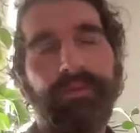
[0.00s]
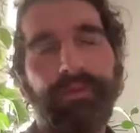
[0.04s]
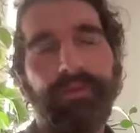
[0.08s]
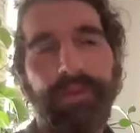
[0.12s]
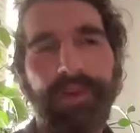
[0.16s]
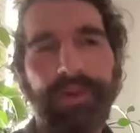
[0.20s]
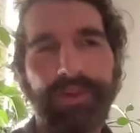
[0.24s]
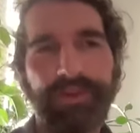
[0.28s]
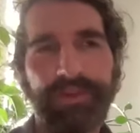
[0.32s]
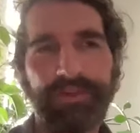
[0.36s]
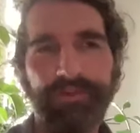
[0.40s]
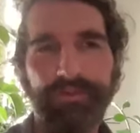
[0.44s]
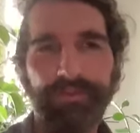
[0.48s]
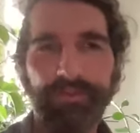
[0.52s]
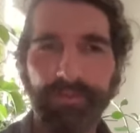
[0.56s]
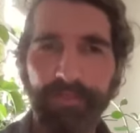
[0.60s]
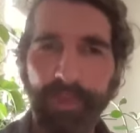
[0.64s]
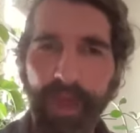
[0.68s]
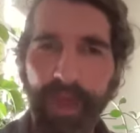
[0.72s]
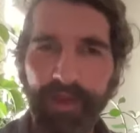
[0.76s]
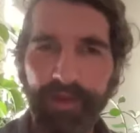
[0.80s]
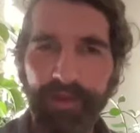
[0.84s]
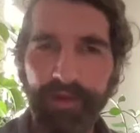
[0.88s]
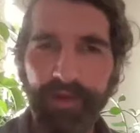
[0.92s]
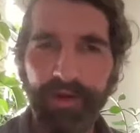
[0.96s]
first
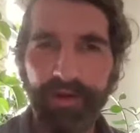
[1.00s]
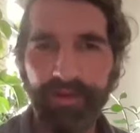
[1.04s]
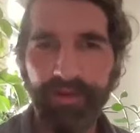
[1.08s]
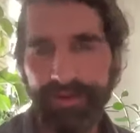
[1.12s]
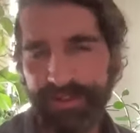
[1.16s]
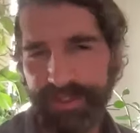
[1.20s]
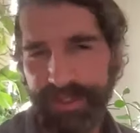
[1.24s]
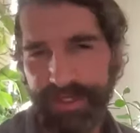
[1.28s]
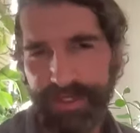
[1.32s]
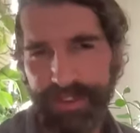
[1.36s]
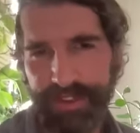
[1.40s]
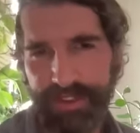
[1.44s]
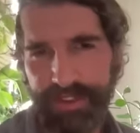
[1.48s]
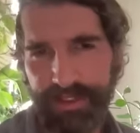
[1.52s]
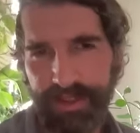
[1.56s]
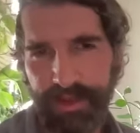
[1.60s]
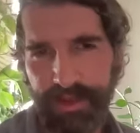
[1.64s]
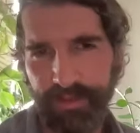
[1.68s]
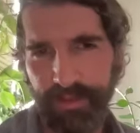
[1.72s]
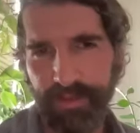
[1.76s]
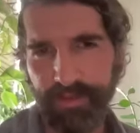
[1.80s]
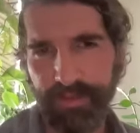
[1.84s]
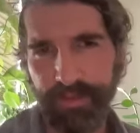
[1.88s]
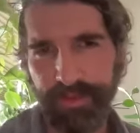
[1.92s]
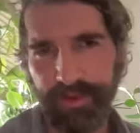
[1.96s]
micro season that
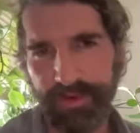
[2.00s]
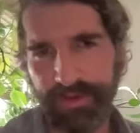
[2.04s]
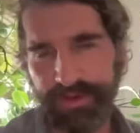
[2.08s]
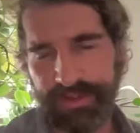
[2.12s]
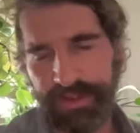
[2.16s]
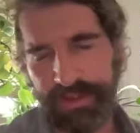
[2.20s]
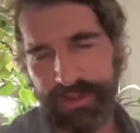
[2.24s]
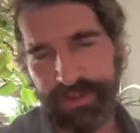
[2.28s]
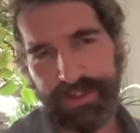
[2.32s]
we produced